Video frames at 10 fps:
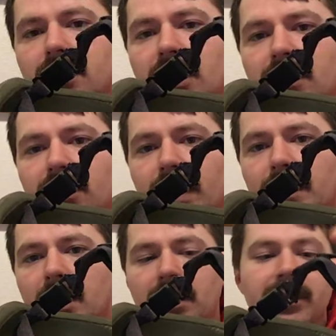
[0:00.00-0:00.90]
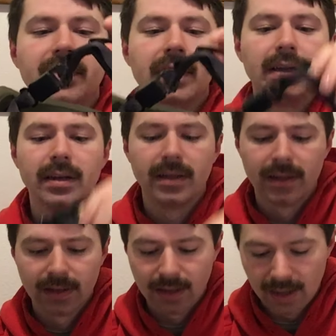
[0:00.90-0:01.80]
chin strap harness in it,
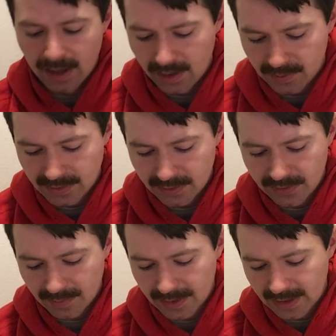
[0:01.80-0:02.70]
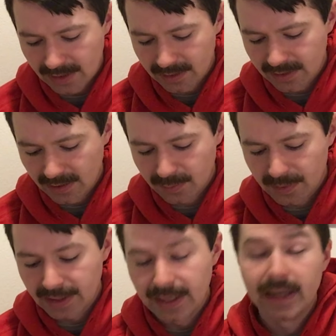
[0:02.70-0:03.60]
uh, which is something that
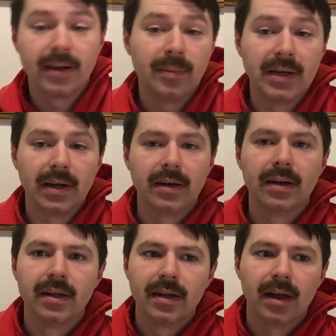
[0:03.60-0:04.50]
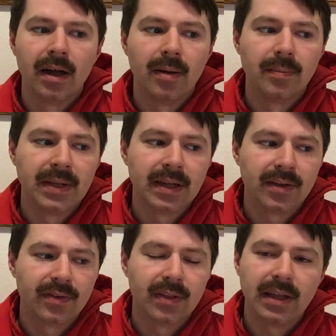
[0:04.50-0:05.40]
desperately needed to be done, um,
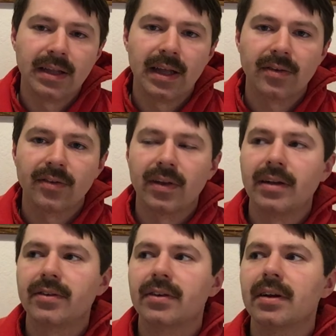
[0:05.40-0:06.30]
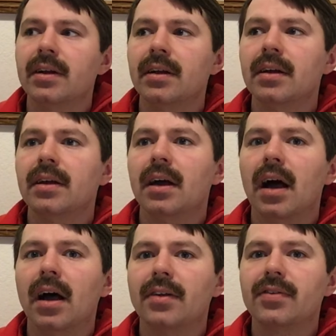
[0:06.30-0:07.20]
because the S S H
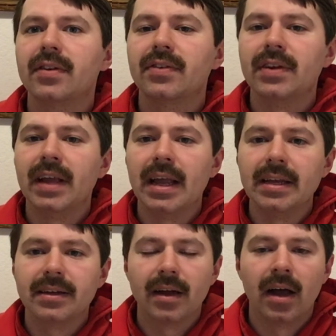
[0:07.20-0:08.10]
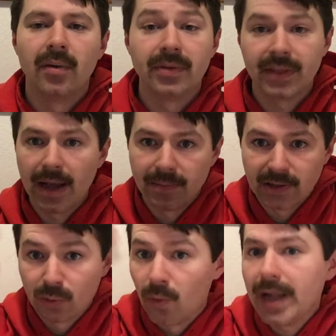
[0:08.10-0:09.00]
sixty-eight, uh, with that
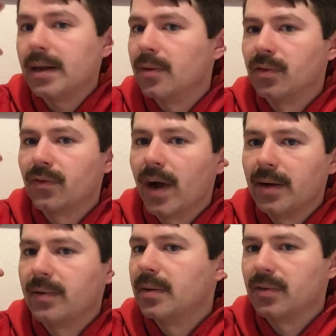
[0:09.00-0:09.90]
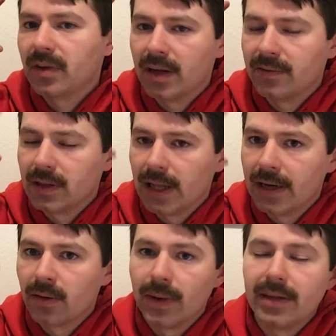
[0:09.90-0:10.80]
much weight, it was fine when it was kind of a
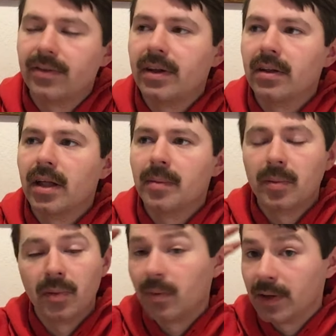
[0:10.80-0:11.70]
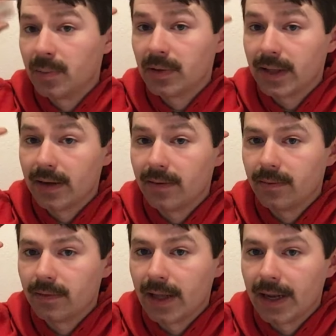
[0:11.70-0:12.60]
lighter weight steel helmet, but when you put that
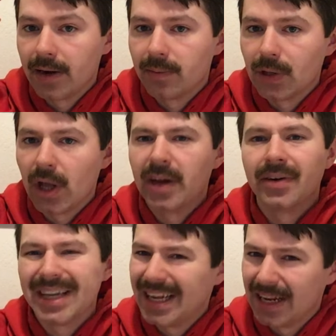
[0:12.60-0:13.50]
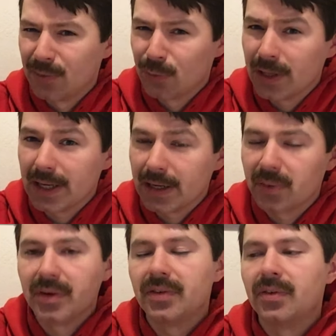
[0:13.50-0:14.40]
that airman liner in, it really
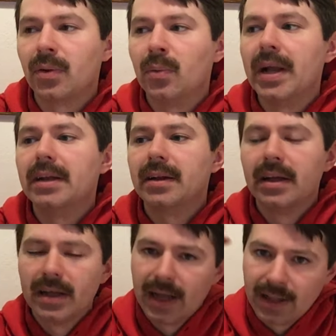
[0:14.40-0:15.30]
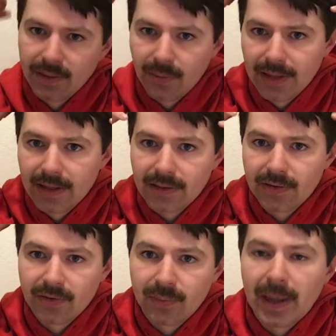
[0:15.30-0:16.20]
increases the weight, and the way that the
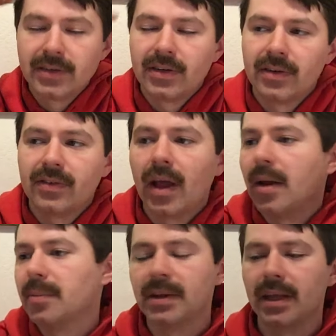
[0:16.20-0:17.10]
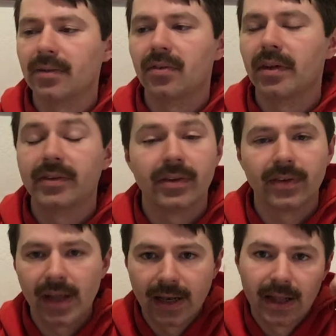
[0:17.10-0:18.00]
suspension is set up in the S S H
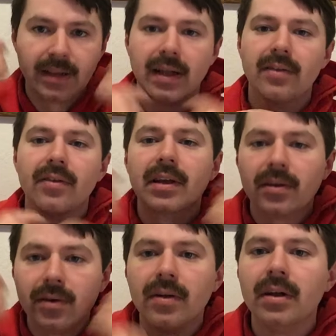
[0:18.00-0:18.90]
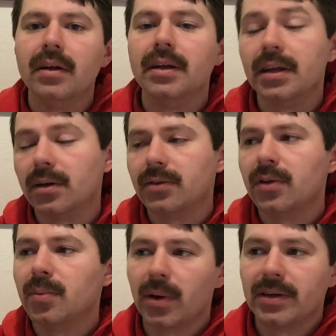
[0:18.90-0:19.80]
sixty-eight in that single, you know,
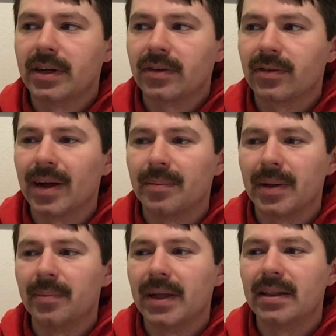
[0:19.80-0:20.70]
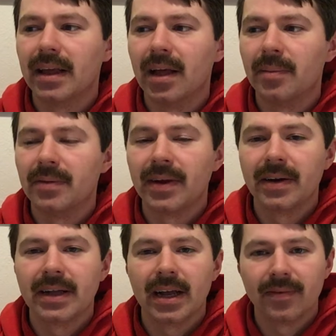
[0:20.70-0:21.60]
two-point chin strap, it made the helmet
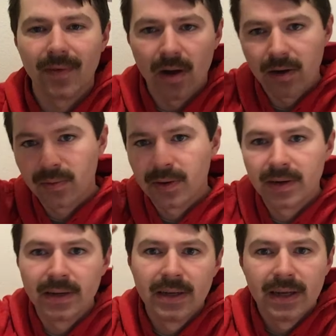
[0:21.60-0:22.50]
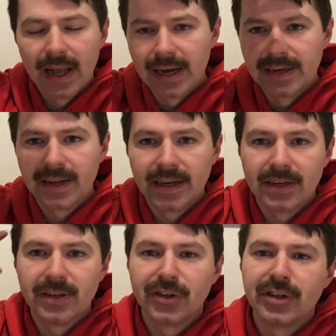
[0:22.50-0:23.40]
very kind of awkward, and it
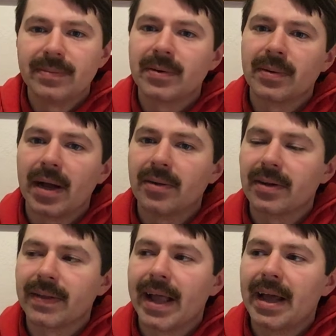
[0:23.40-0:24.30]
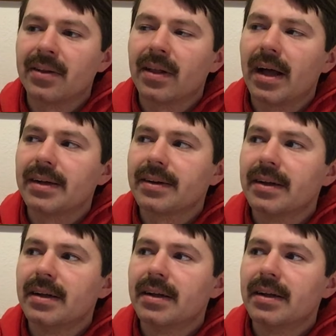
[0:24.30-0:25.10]
tended to shift around on the head a lot,